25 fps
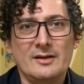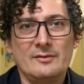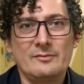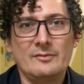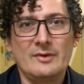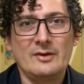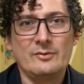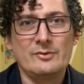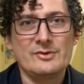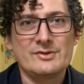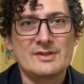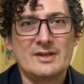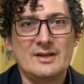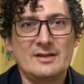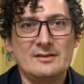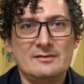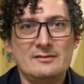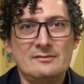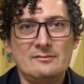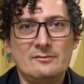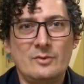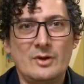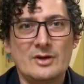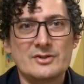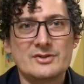I, I was at
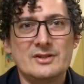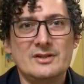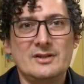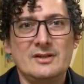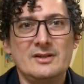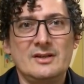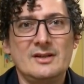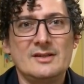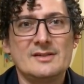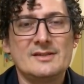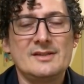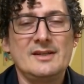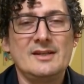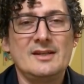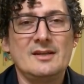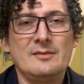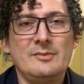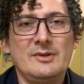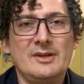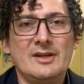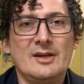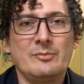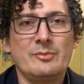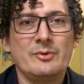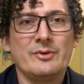Washington, D C to
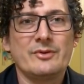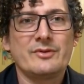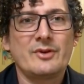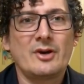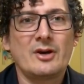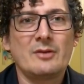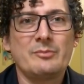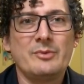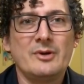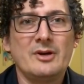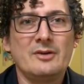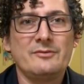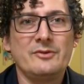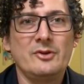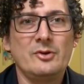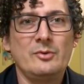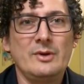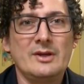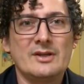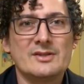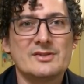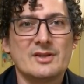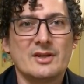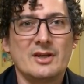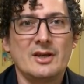meet up with DARPA a few
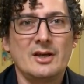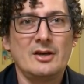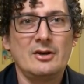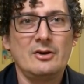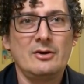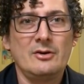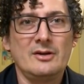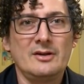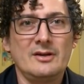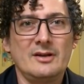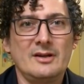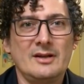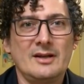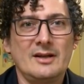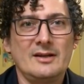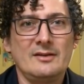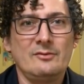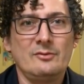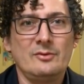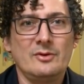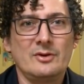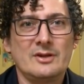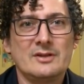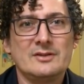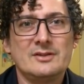weeks ago, and, and I
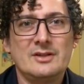will